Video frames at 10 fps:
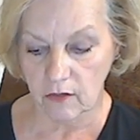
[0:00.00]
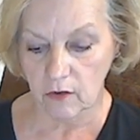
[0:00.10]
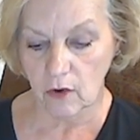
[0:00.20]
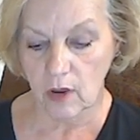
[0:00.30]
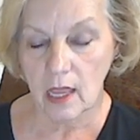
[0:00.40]

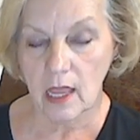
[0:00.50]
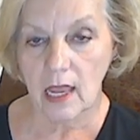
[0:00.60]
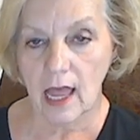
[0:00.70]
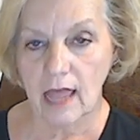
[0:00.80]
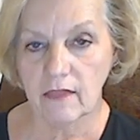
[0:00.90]
And these are
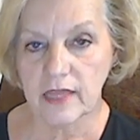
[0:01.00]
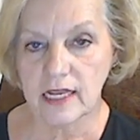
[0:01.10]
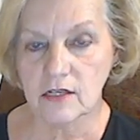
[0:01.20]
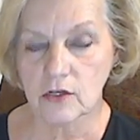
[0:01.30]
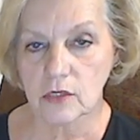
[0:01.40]

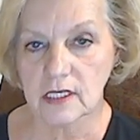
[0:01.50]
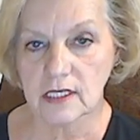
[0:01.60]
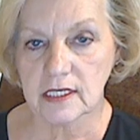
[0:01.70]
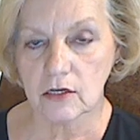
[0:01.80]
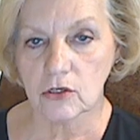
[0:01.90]
considered
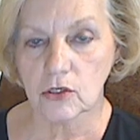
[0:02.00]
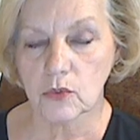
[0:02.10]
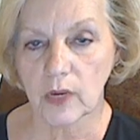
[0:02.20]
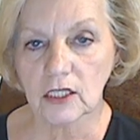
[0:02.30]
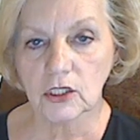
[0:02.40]
directional
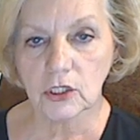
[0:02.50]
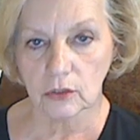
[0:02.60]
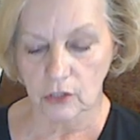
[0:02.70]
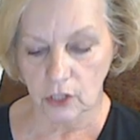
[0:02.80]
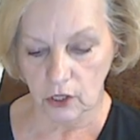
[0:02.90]
terms.
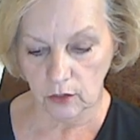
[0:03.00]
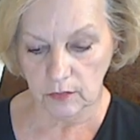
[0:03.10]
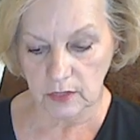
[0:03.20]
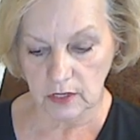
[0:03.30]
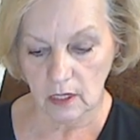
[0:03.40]

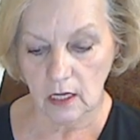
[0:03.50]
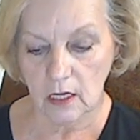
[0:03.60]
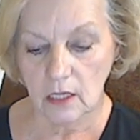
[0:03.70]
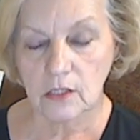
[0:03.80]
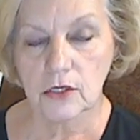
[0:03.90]
So
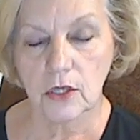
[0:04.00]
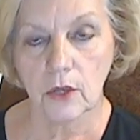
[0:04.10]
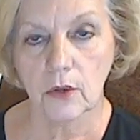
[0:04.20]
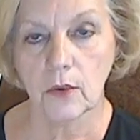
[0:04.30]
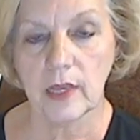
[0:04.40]

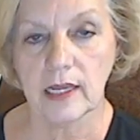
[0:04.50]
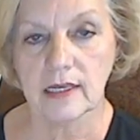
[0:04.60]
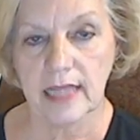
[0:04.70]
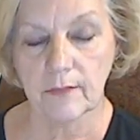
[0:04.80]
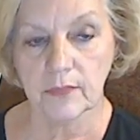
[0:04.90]
examples
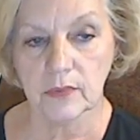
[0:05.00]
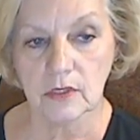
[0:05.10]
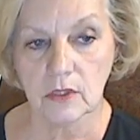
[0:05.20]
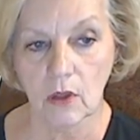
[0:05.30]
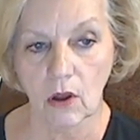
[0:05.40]
are
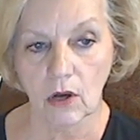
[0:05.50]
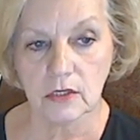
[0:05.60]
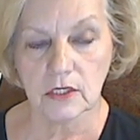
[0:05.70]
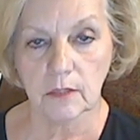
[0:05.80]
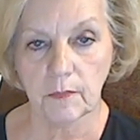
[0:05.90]

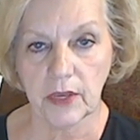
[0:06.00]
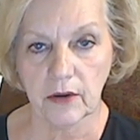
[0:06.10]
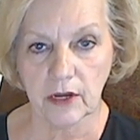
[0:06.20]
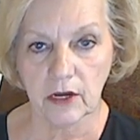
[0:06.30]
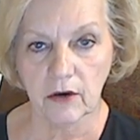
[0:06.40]
superior
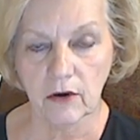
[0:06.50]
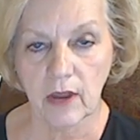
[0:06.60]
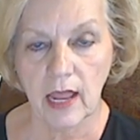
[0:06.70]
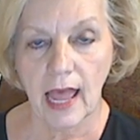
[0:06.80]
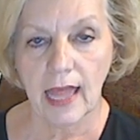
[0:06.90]
and
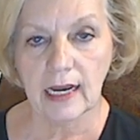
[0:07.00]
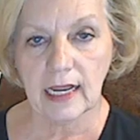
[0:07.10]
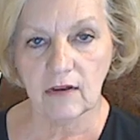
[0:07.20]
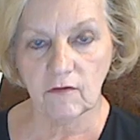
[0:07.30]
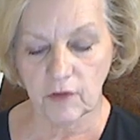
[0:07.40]
inferior.
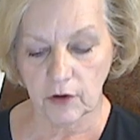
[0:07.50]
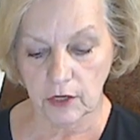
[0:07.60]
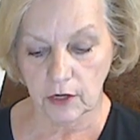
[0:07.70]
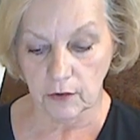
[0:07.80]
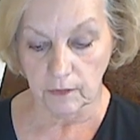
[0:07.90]

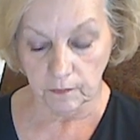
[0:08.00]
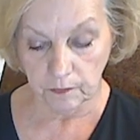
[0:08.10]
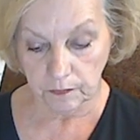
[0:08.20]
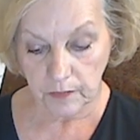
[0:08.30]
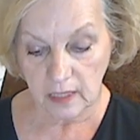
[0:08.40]

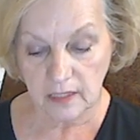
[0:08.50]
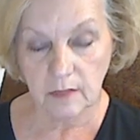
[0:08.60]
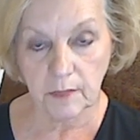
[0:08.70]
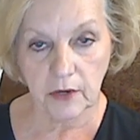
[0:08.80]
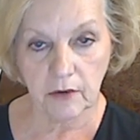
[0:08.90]
Superior
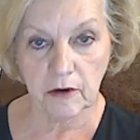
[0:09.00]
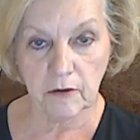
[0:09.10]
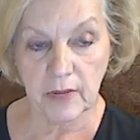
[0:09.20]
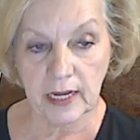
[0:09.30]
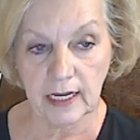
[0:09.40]
meaning
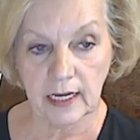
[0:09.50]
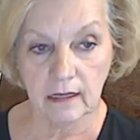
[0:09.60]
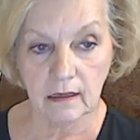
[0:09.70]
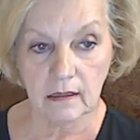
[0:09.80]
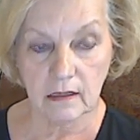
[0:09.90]
to the top,
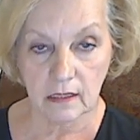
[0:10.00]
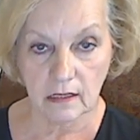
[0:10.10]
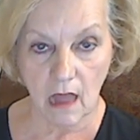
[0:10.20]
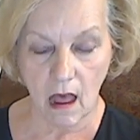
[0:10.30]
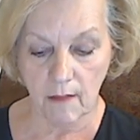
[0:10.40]

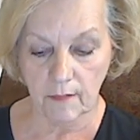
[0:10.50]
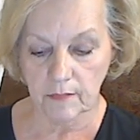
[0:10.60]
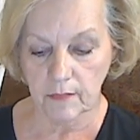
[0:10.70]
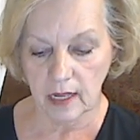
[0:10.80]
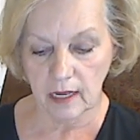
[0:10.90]

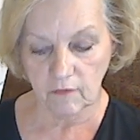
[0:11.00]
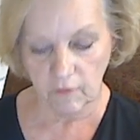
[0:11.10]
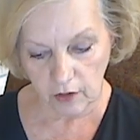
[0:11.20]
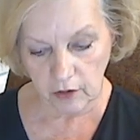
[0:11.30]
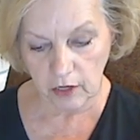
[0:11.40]
inferior,
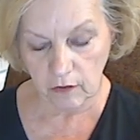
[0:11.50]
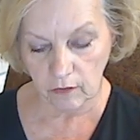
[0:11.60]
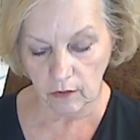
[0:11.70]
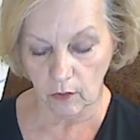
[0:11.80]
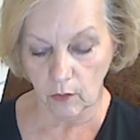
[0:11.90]
lower.
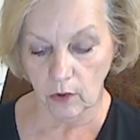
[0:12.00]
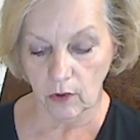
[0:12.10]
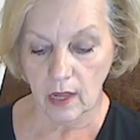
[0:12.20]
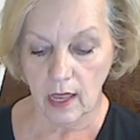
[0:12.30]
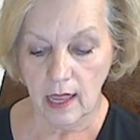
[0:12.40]

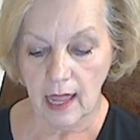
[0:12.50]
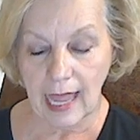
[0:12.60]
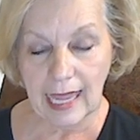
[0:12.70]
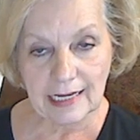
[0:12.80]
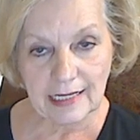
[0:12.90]
Anterior,
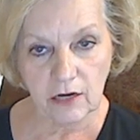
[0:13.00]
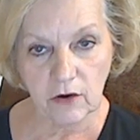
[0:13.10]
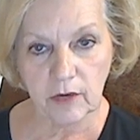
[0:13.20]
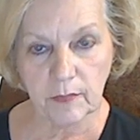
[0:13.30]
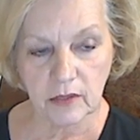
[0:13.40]
posterior.
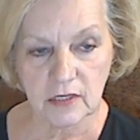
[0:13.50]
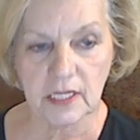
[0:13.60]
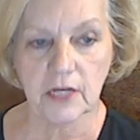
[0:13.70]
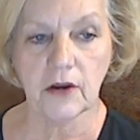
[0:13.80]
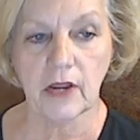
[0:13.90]

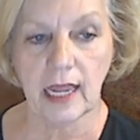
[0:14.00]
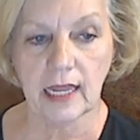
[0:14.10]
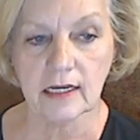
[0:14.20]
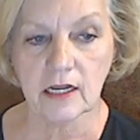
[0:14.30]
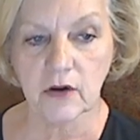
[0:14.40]
Anterior is on the
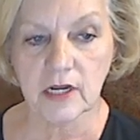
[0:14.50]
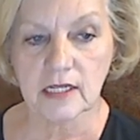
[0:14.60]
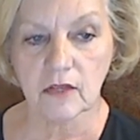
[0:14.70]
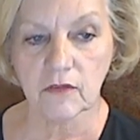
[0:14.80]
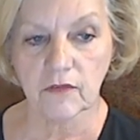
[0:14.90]
front,
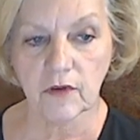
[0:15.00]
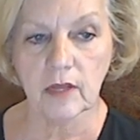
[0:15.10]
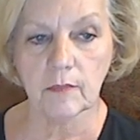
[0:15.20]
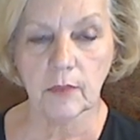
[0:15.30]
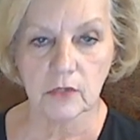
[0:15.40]
posterior is
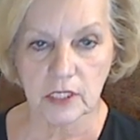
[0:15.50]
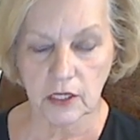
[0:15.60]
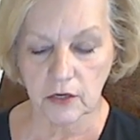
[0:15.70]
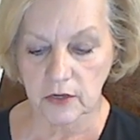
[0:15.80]
on the back.